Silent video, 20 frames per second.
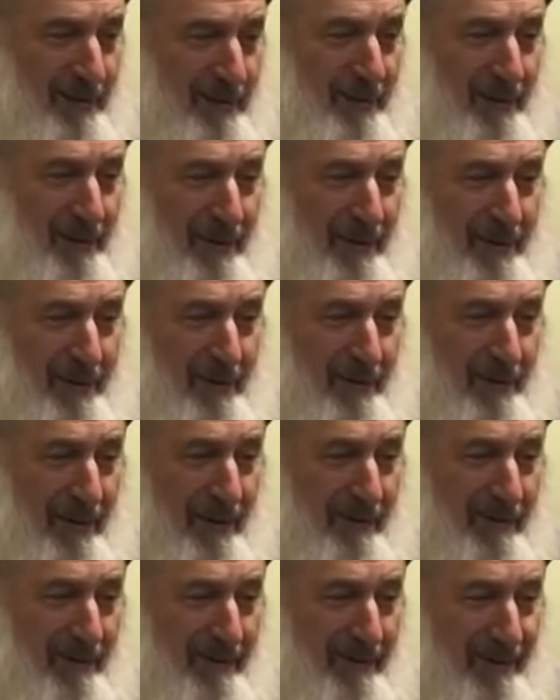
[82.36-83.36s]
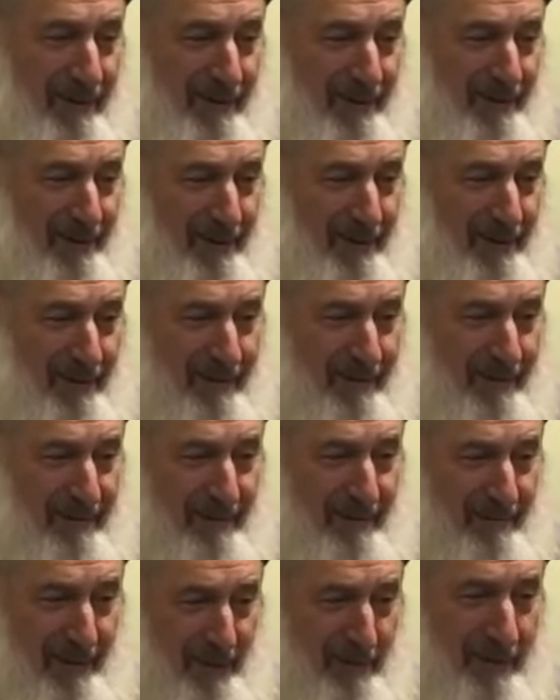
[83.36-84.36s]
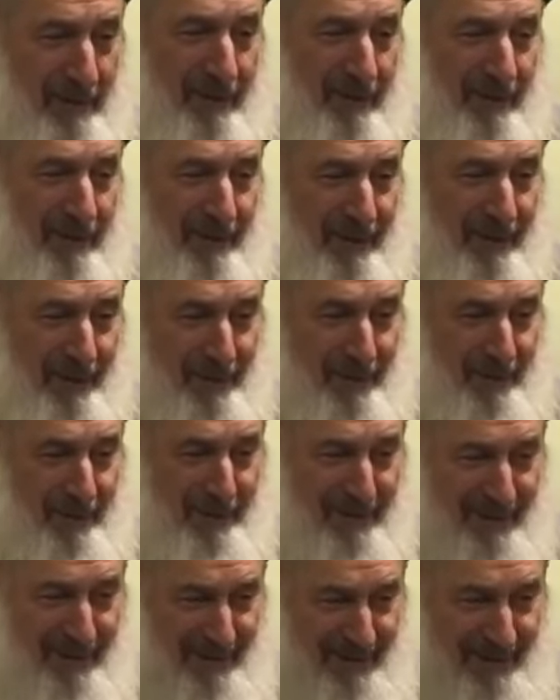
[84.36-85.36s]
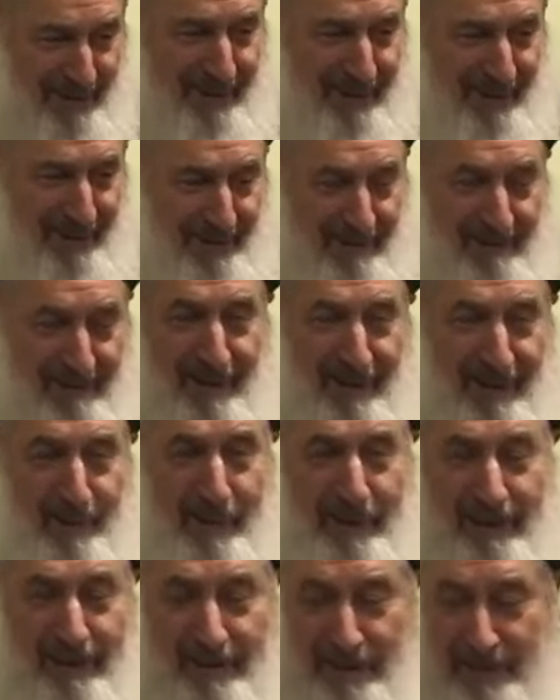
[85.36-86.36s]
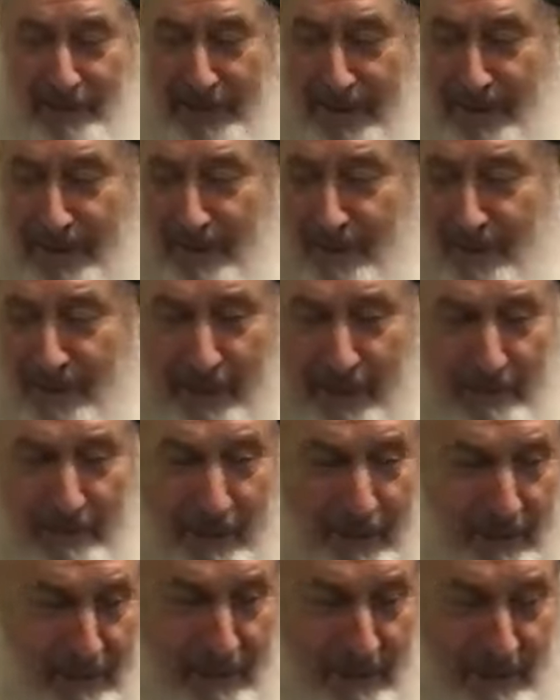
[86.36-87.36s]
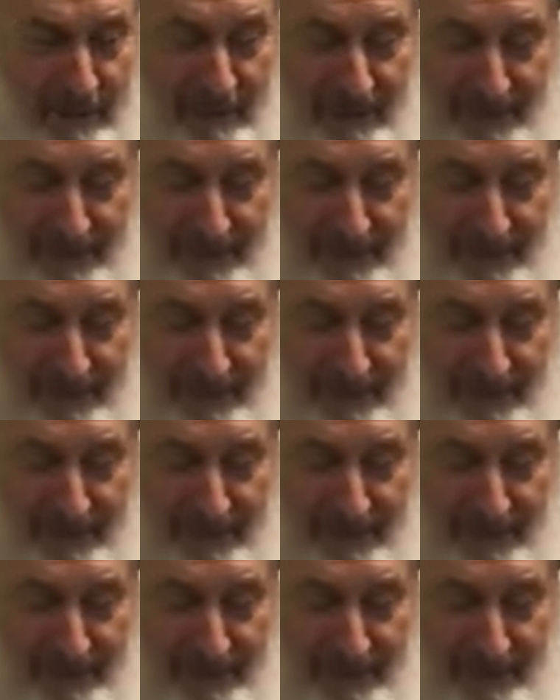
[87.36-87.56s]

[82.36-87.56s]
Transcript: the Turkish one? Where did it work? Must be architecture. They went to become famous.